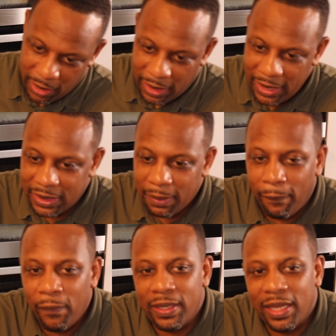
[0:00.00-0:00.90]
And it's
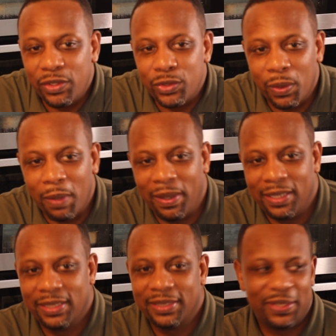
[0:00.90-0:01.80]
important that you talk
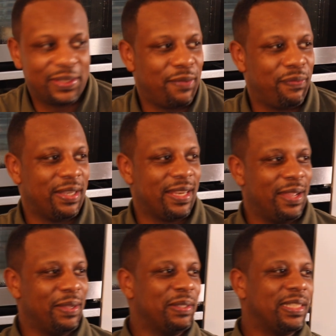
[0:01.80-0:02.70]
about this because I think
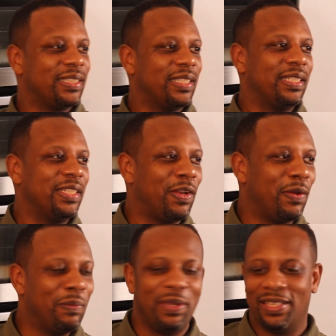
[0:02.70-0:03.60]
that there's a you
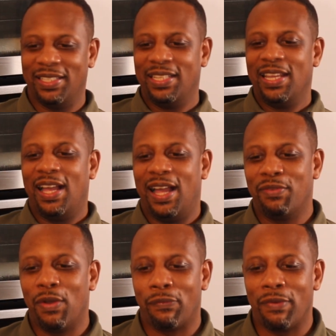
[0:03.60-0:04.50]
know we,
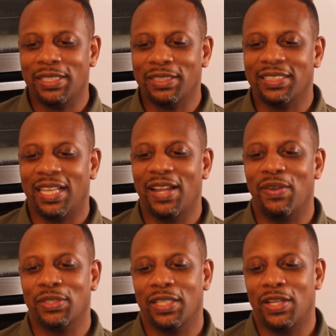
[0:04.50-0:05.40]
I've got friends I
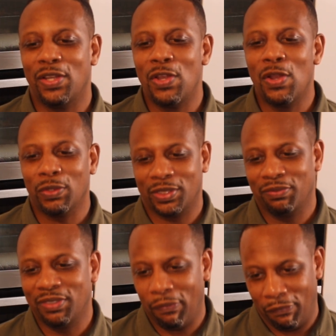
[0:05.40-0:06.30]
got lots
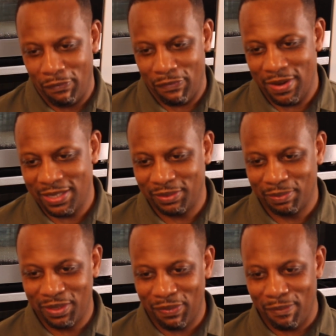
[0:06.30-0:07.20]
of different friends
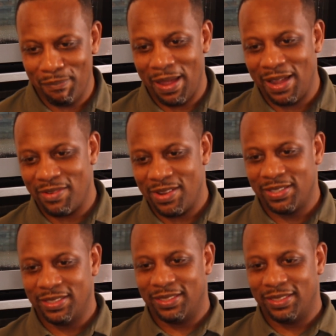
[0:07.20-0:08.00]
from different backgrounds.